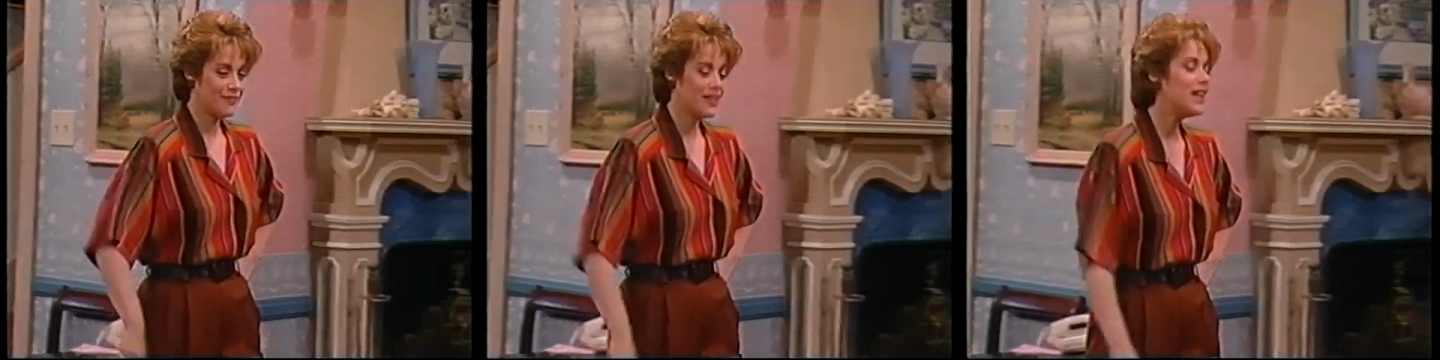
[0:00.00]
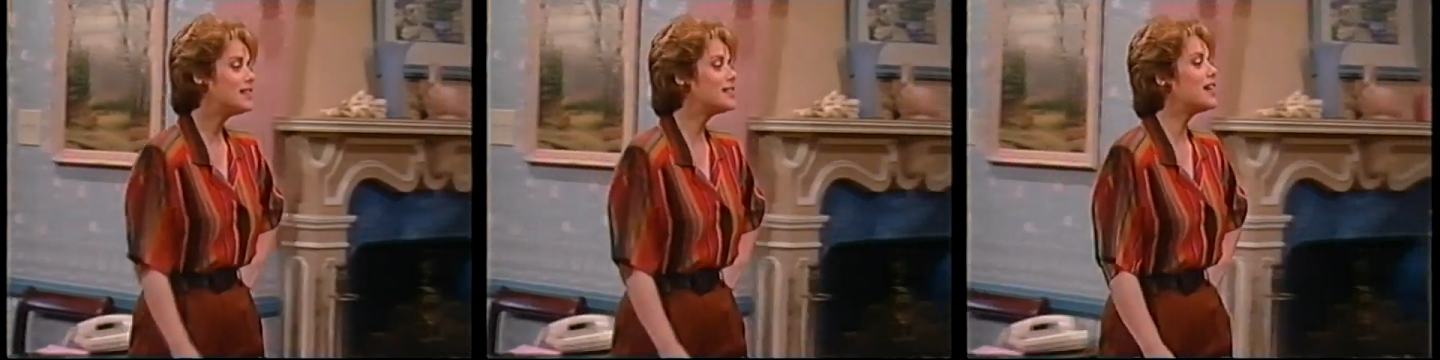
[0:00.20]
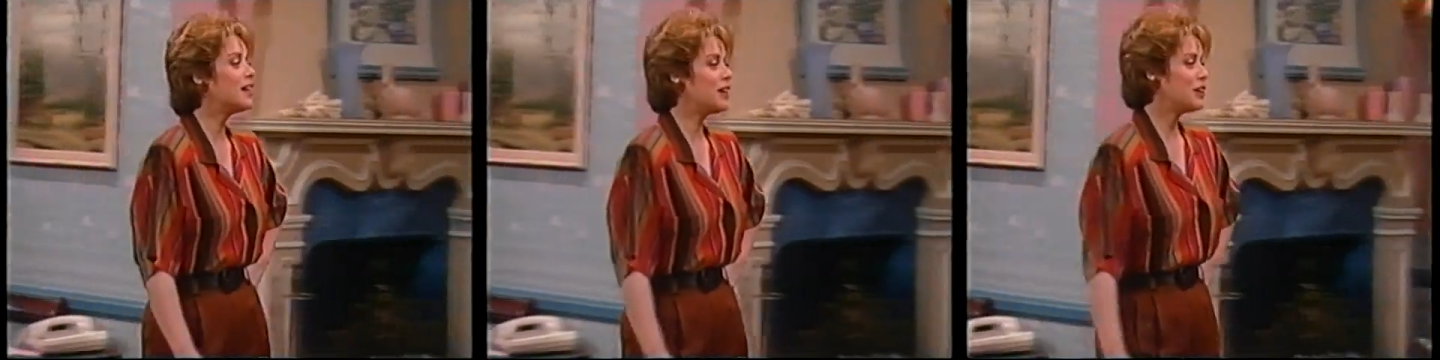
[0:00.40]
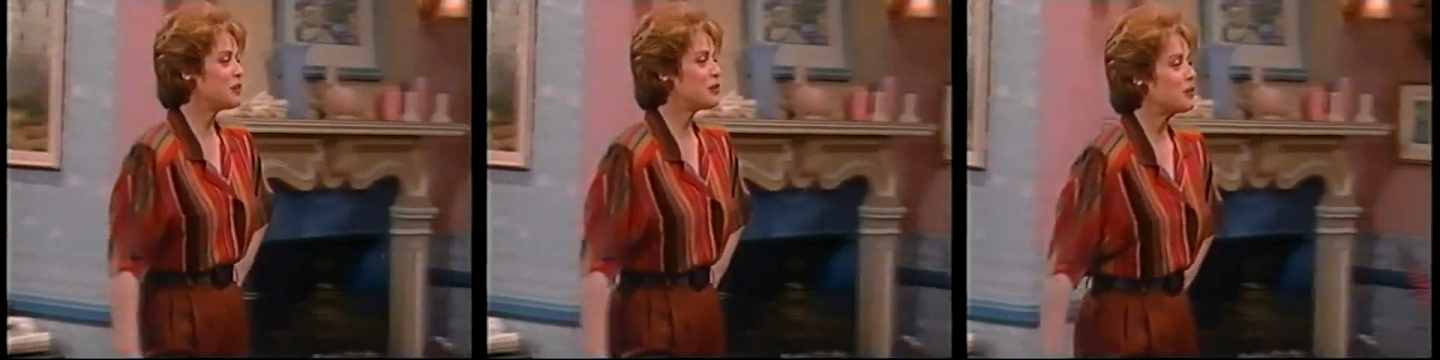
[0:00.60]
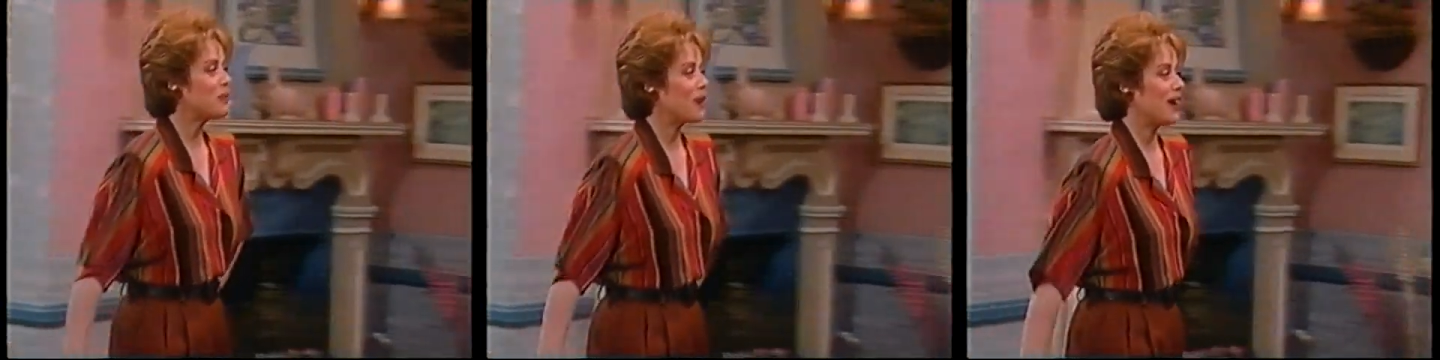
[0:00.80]
Yes, honey,
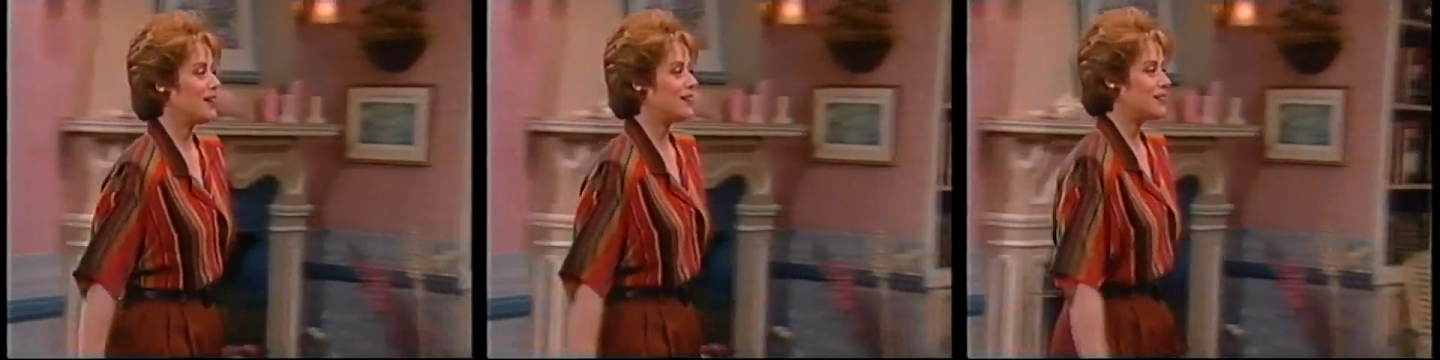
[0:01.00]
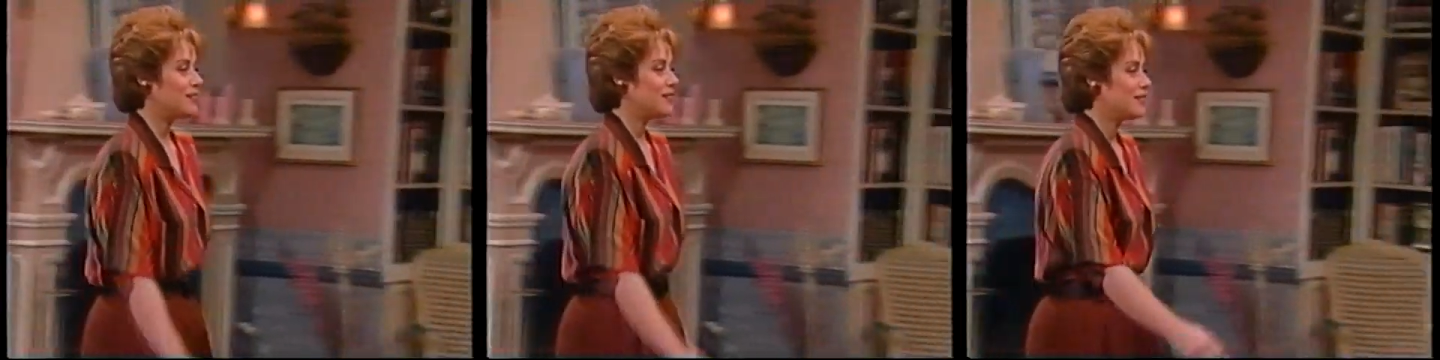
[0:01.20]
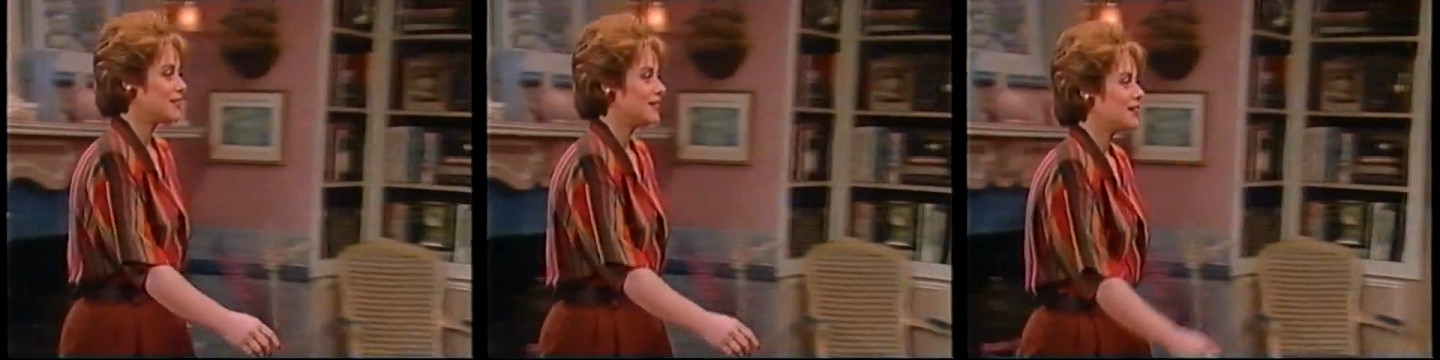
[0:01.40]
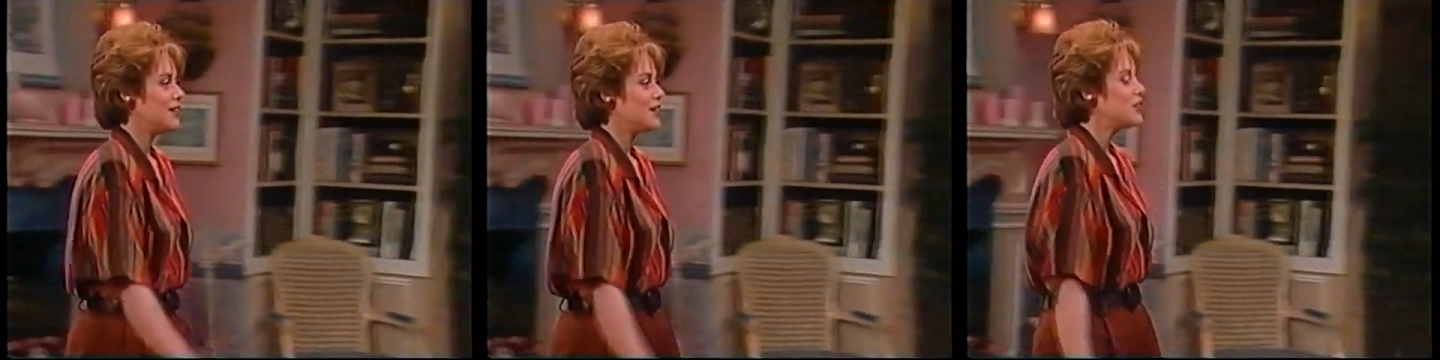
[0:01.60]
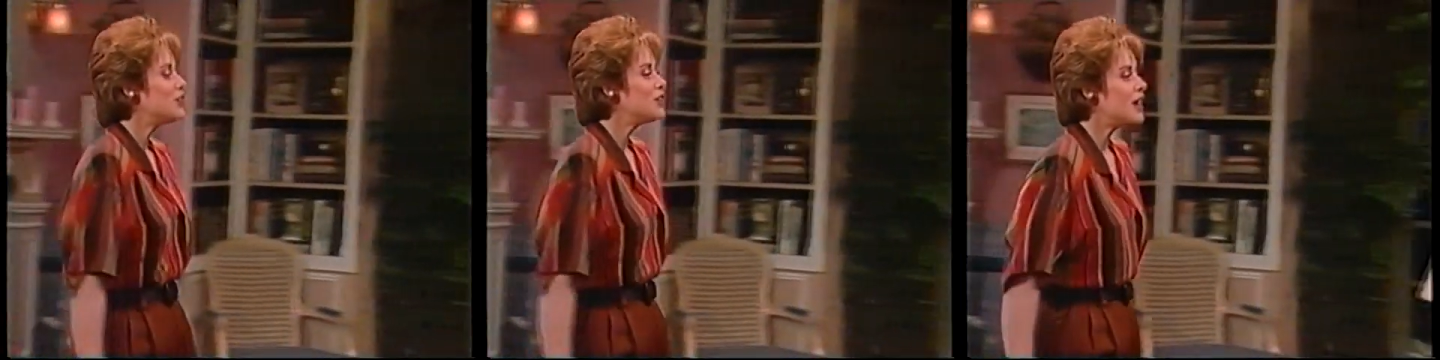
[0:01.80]
you're right.
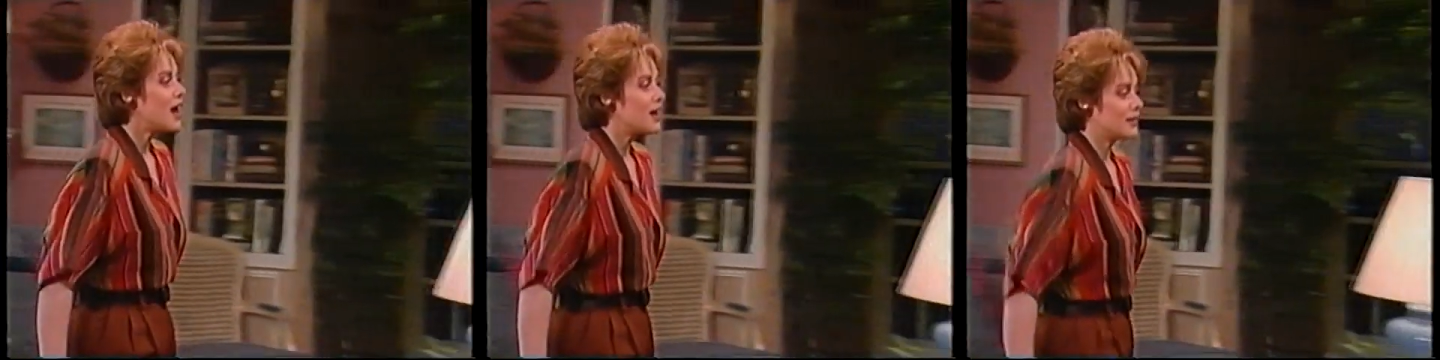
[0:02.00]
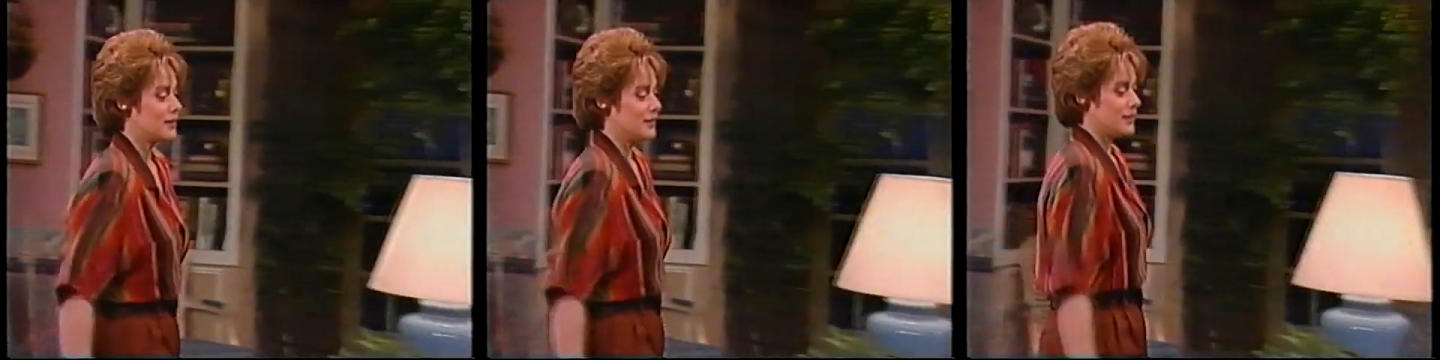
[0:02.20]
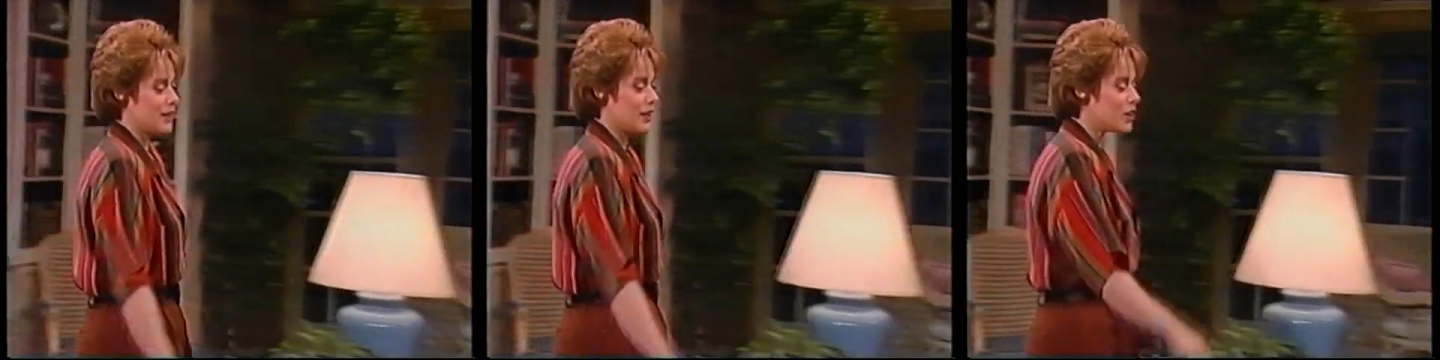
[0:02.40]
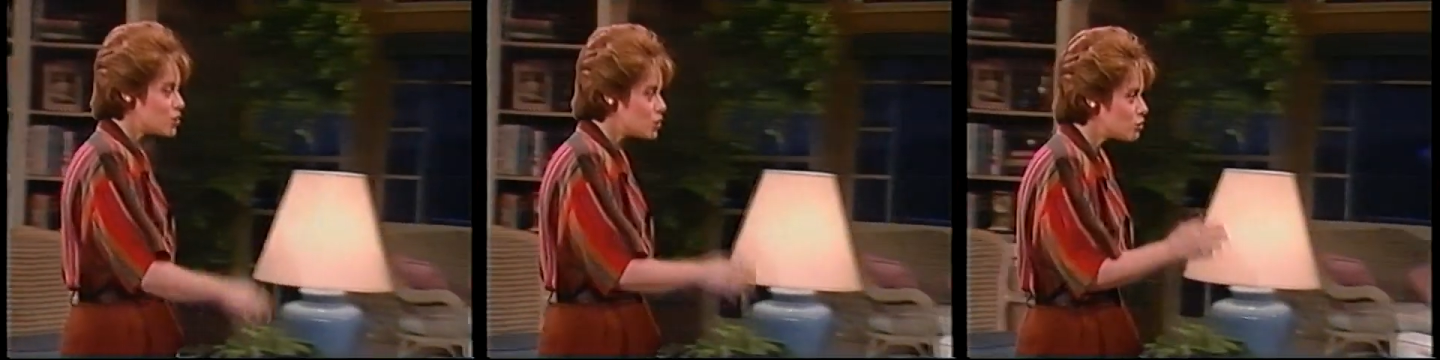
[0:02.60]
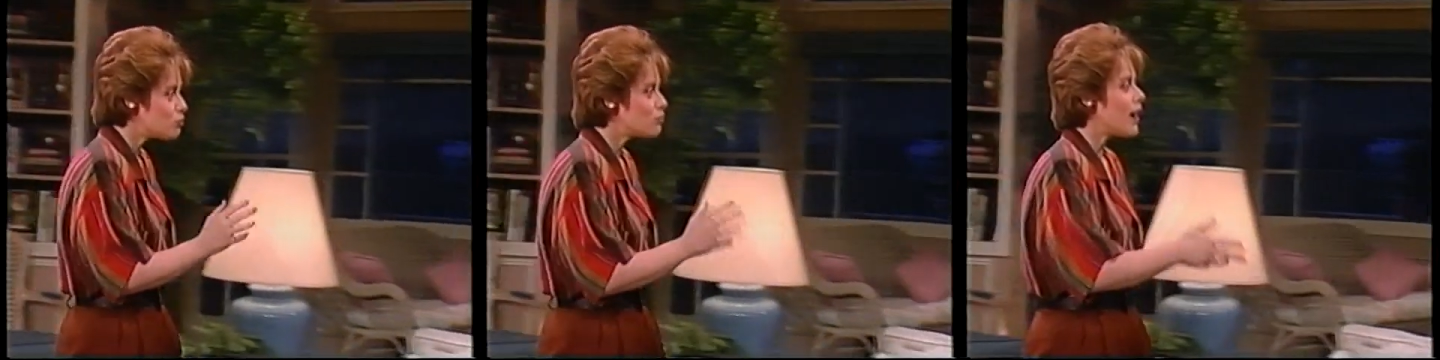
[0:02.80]
You're not a little kid.
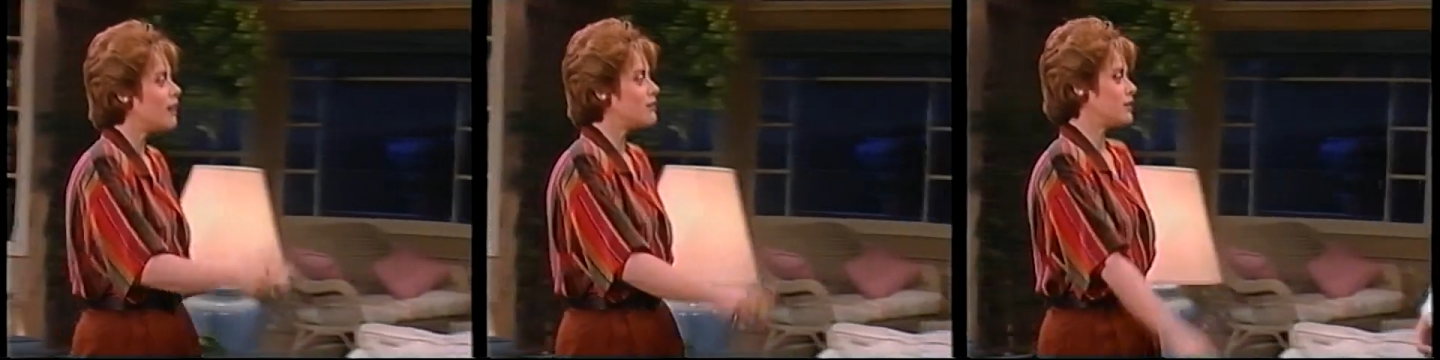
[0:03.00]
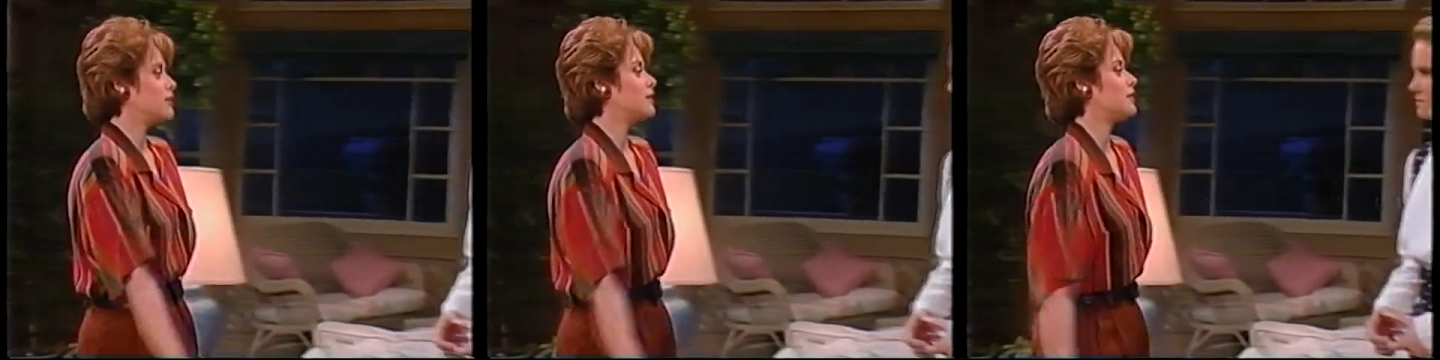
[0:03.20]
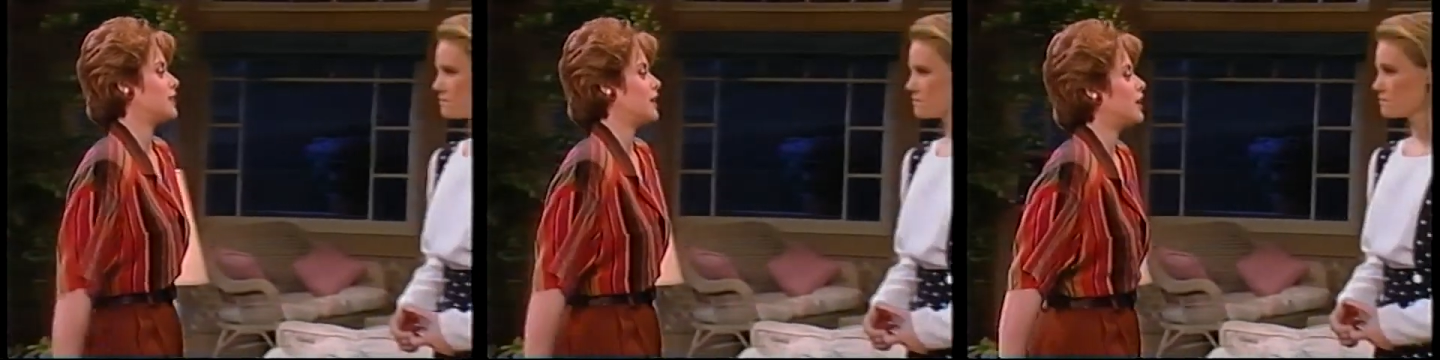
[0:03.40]
You ground a little